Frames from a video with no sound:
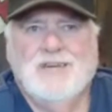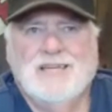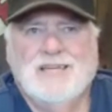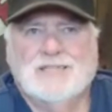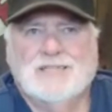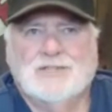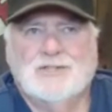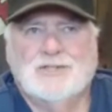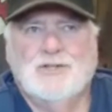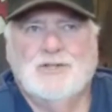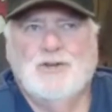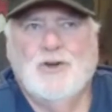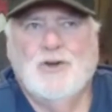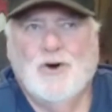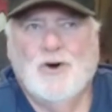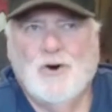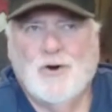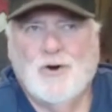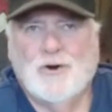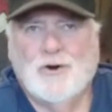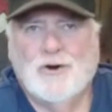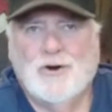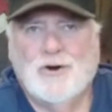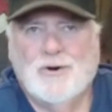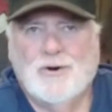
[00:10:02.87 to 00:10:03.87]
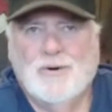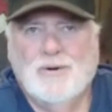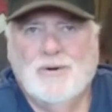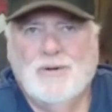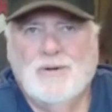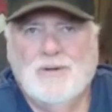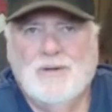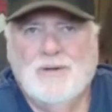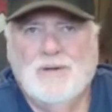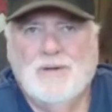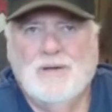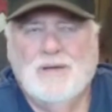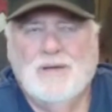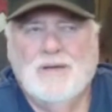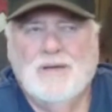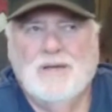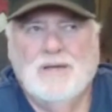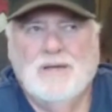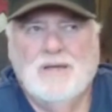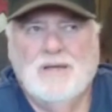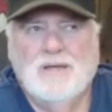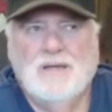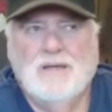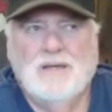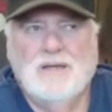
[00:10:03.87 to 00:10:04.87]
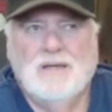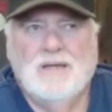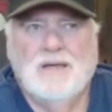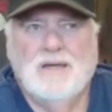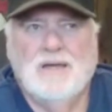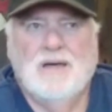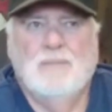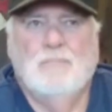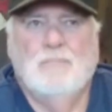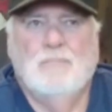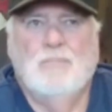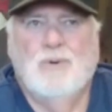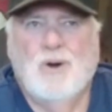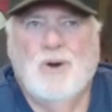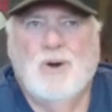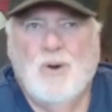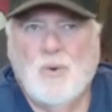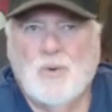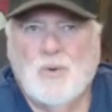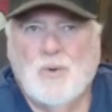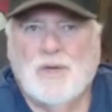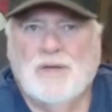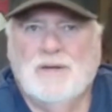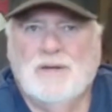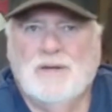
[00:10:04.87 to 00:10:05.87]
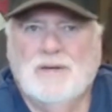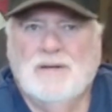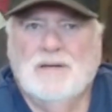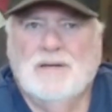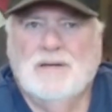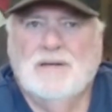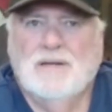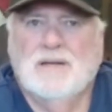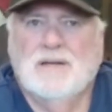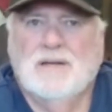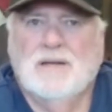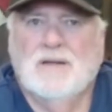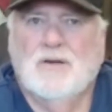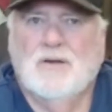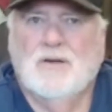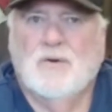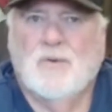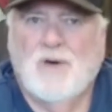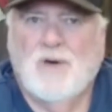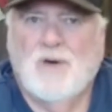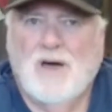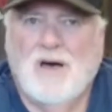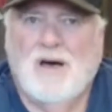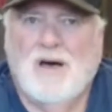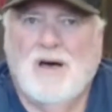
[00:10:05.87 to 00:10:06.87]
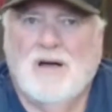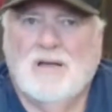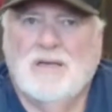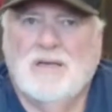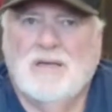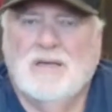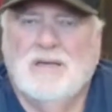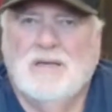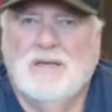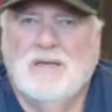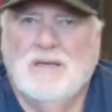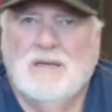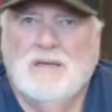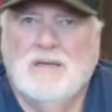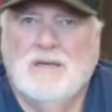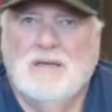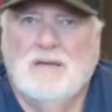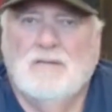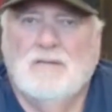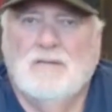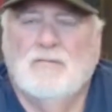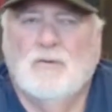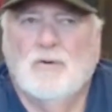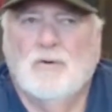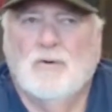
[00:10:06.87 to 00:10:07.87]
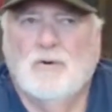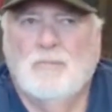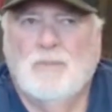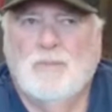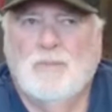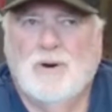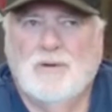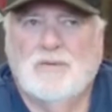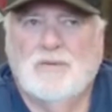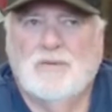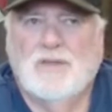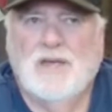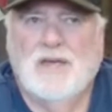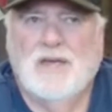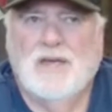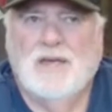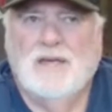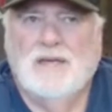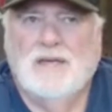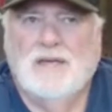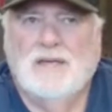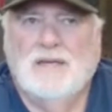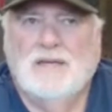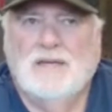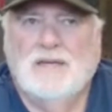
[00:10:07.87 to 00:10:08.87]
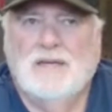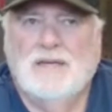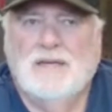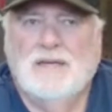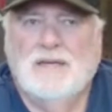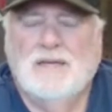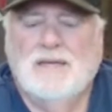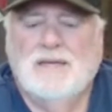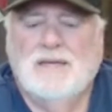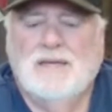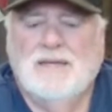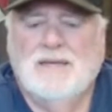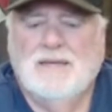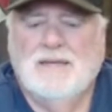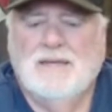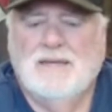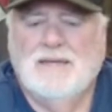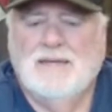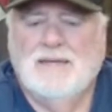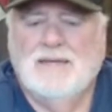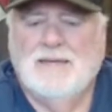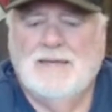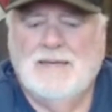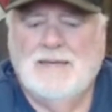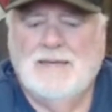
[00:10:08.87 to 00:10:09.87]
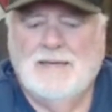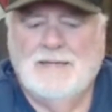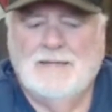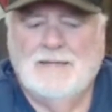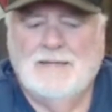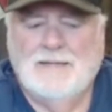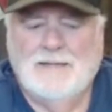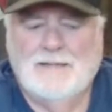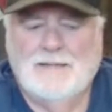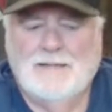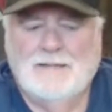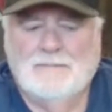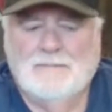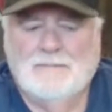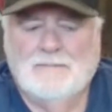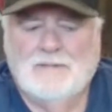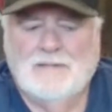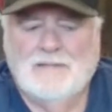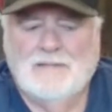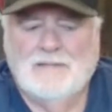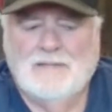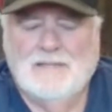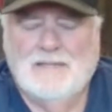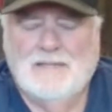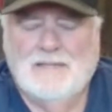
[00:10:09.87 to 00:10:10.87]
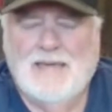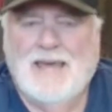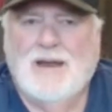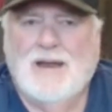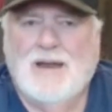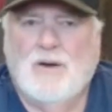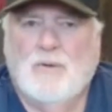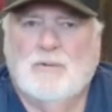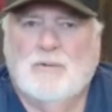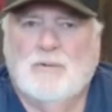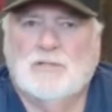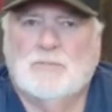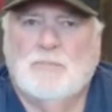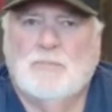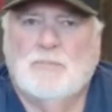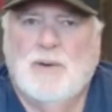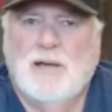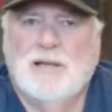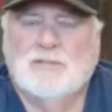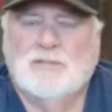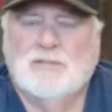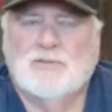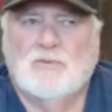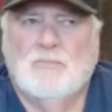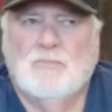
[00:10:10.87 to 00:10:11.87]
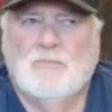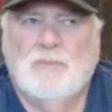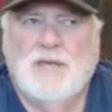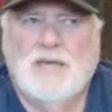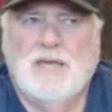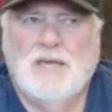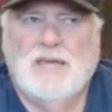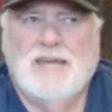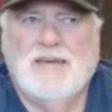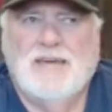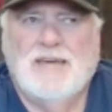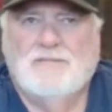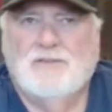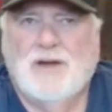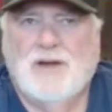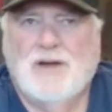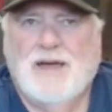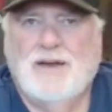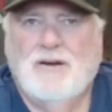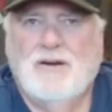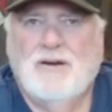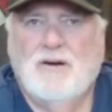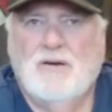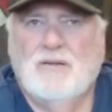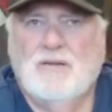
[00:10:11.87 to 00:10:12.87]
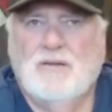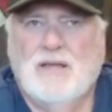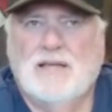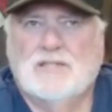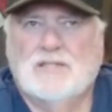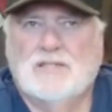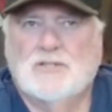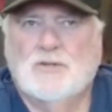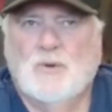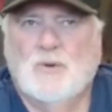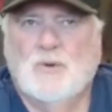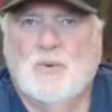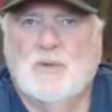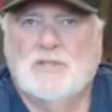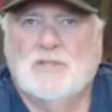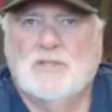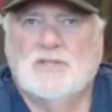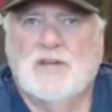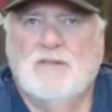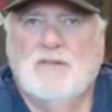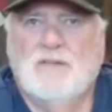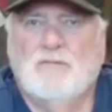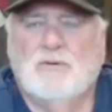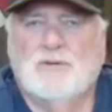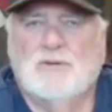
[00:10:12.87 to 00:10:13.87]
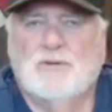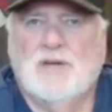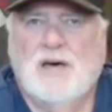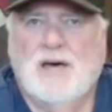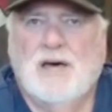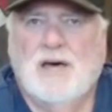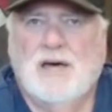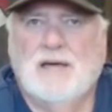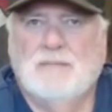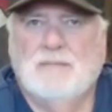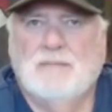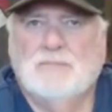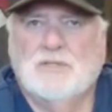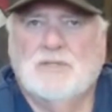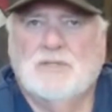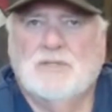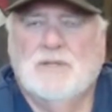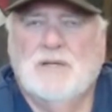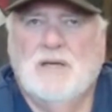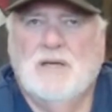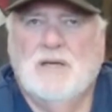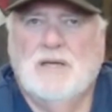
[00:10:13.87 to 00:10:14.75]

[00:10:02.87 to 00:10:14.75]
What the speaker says: his daughter a broken crock for her birthday? And that always puzzled me. And after I'd heard that story several times,